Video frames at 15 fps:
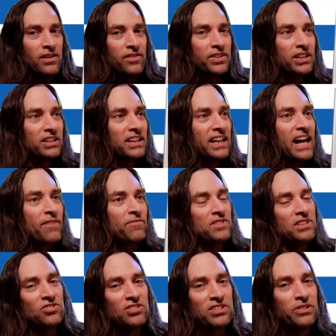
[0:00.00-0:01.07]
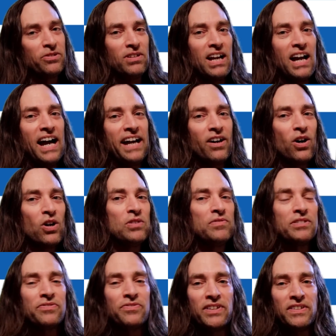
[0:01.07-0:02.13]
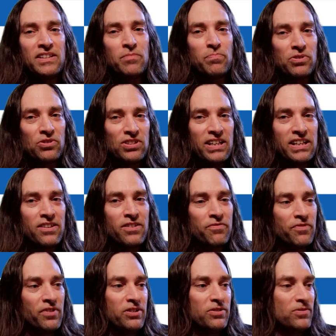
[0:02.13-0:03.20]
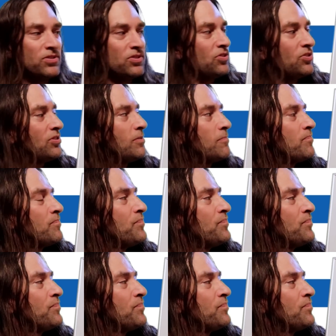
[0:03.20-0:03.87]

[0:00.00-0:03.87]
The left still got over 50% of the votes.